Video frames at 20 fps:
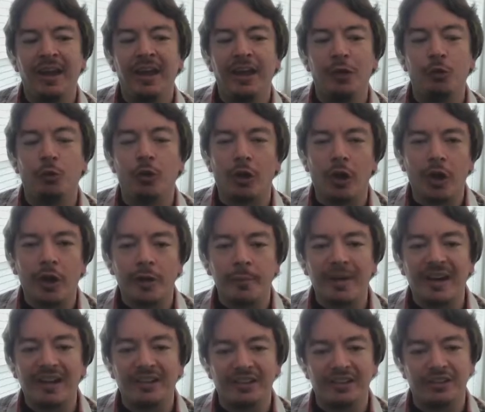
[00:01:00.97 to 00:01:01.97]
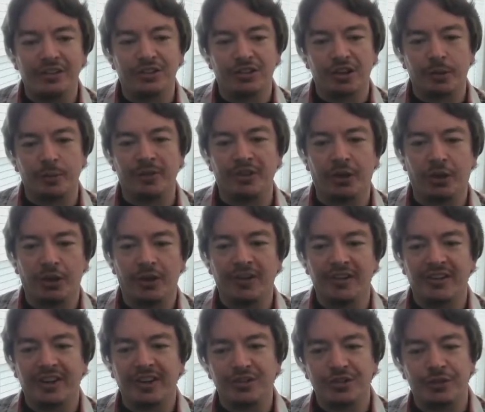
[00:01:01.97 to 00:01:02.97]
It will automatically determine the
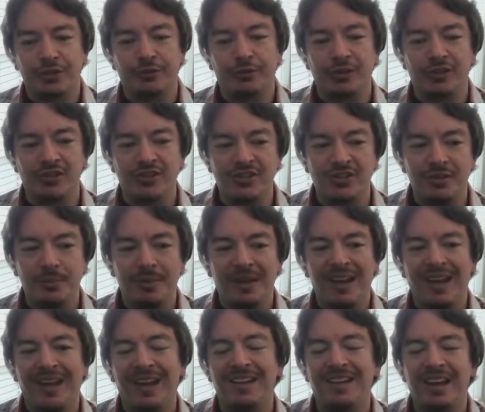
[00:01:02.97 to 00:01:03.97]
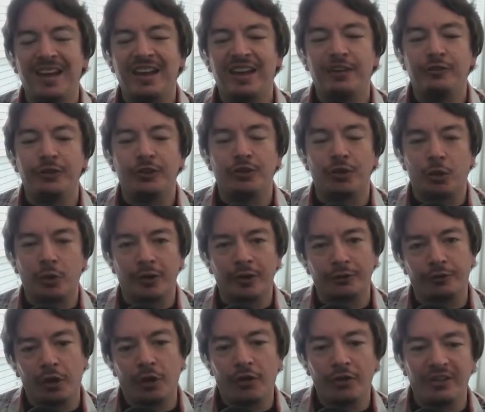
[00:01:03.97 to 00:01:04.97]
architecture of your system and take inventory
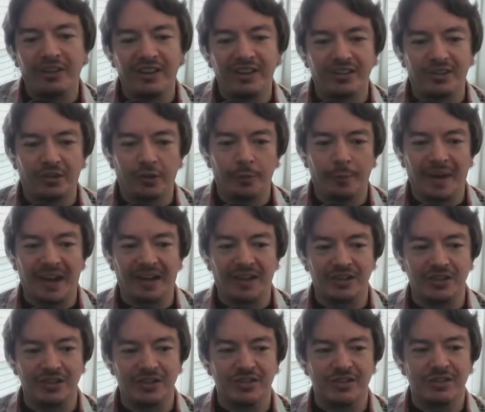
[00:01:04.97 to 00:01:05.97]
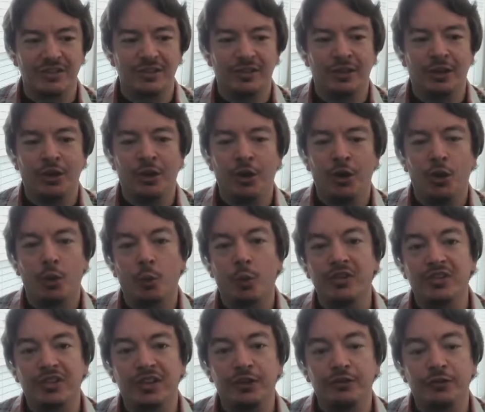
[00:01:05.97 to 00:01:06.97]
of all the installed packages.
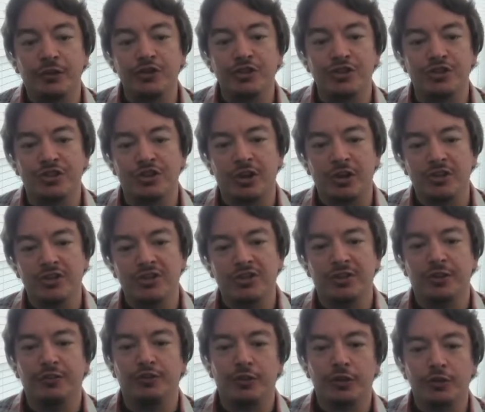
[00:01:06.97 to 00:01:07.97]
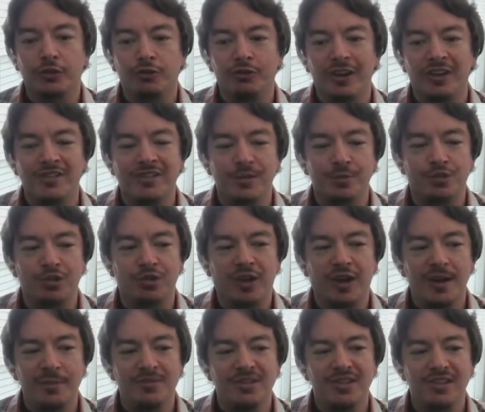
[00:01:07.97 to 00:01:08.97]
Once the conversion starts, Convert2RHEL
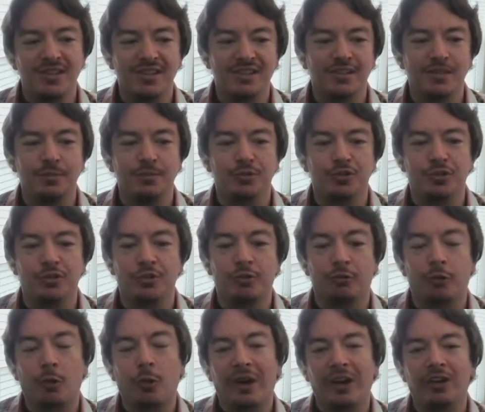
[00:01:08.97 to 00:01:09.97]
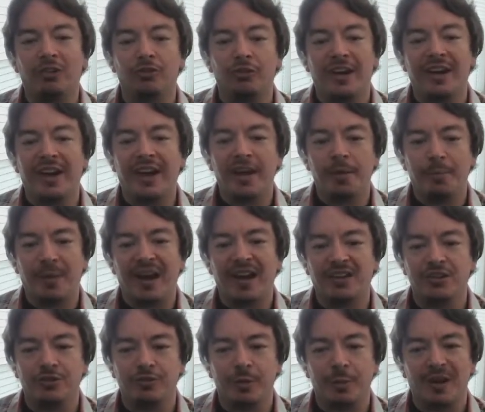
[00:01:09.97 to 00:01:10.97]
subscribes the system to the required Red Hat
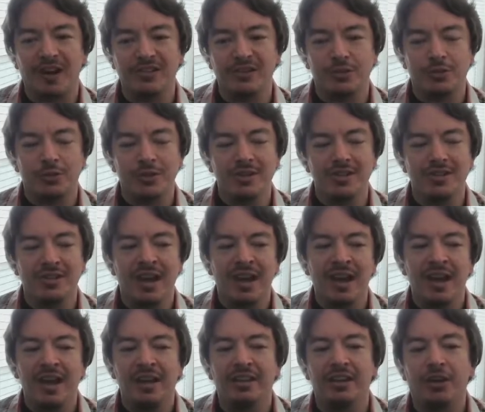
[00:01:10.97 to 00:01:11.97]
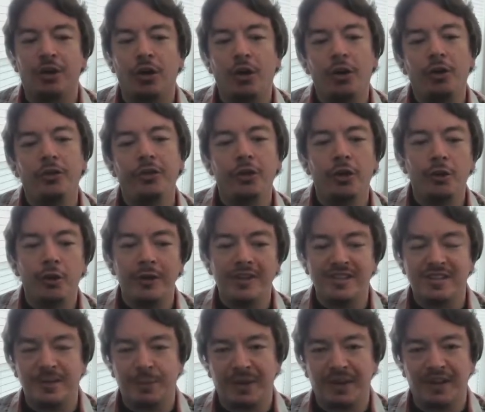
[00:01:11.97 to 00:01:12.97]
package repositories, then all the
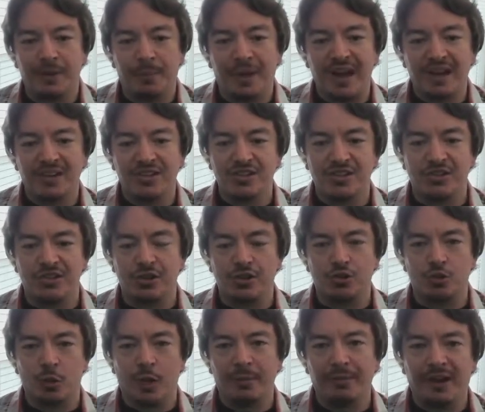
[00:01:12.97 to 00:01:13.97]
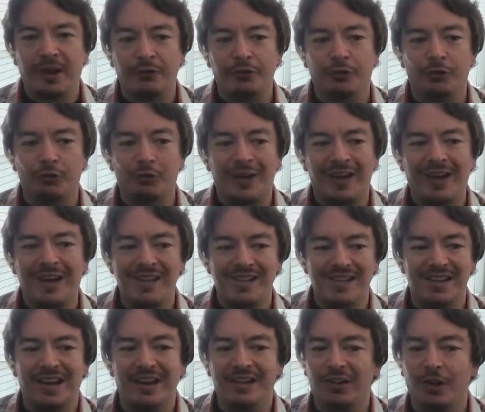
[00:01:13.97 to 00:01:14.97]
OS-dependent packages are swapped out for Red
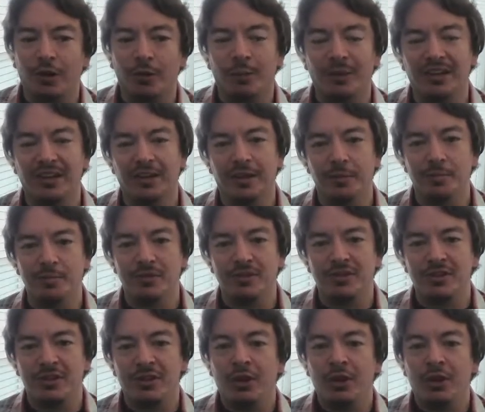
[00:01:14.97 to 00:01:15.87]
Hat-signed RPMs.